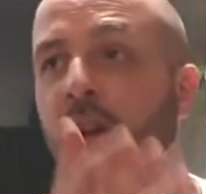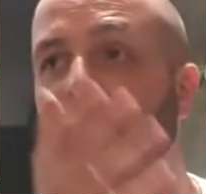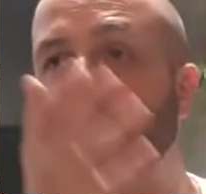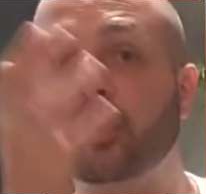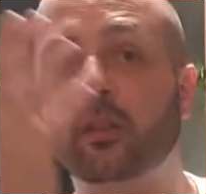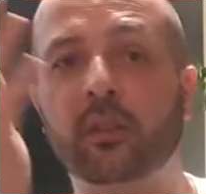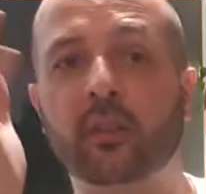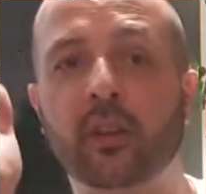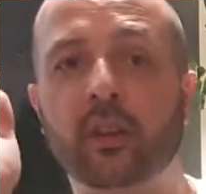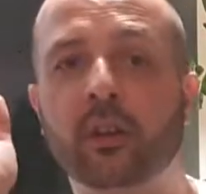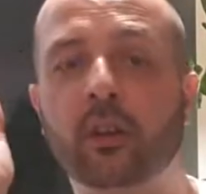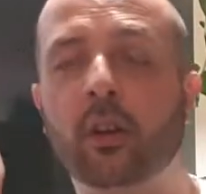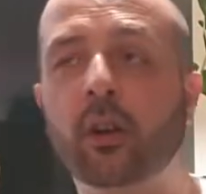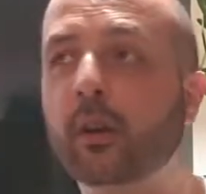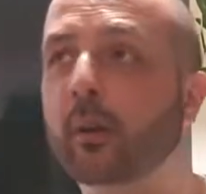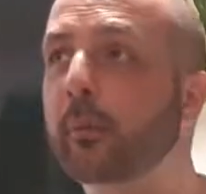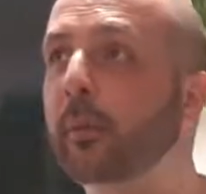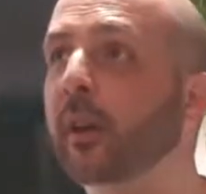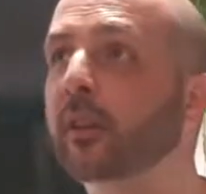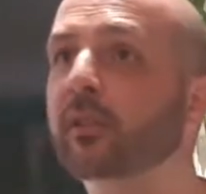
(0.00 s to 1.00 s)
because I can't
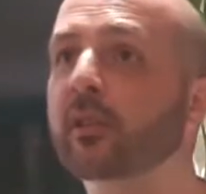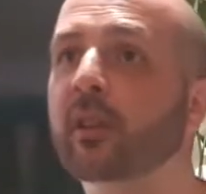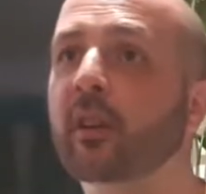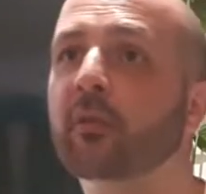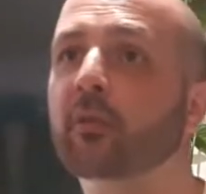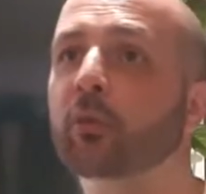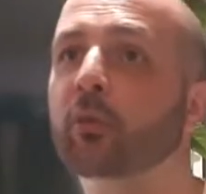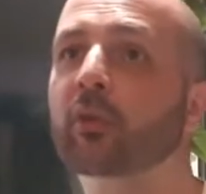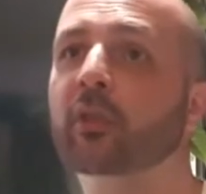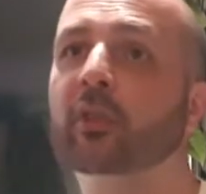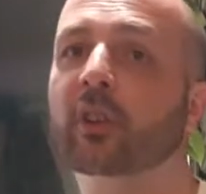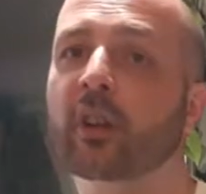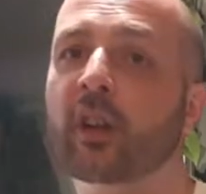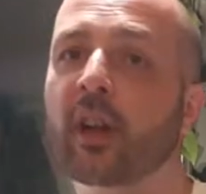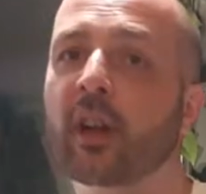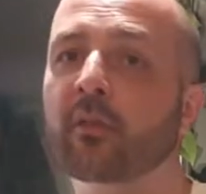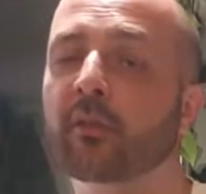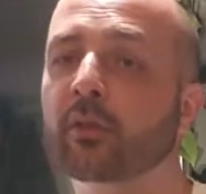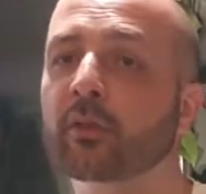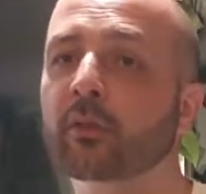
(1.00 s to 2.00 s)
imagine everyone's going to
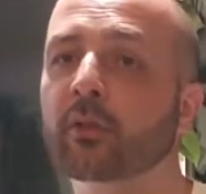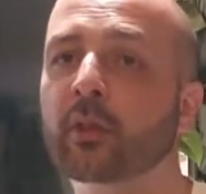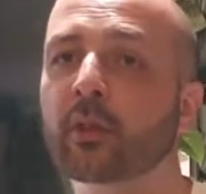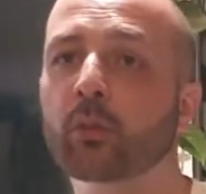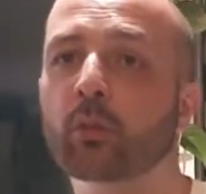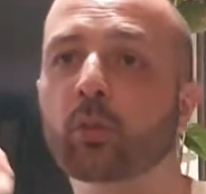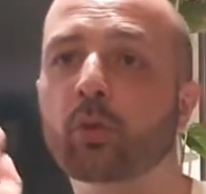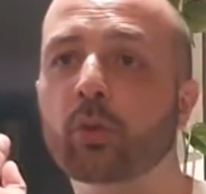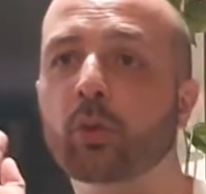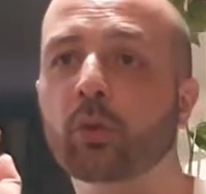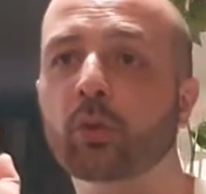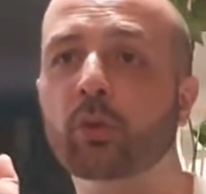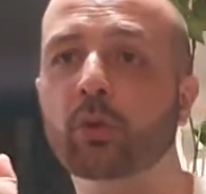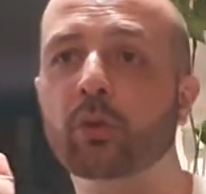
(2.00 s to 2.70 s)
have a green wall or